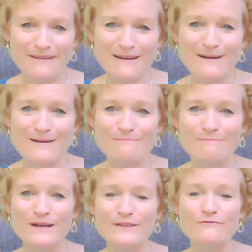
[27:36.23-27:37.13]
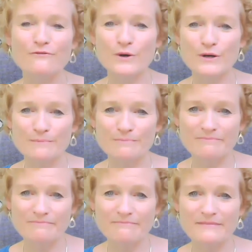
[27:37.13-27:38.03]
by the
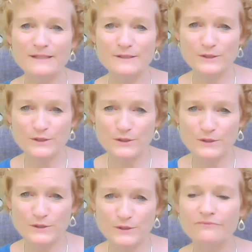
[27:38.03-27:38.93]
Fordham Institute.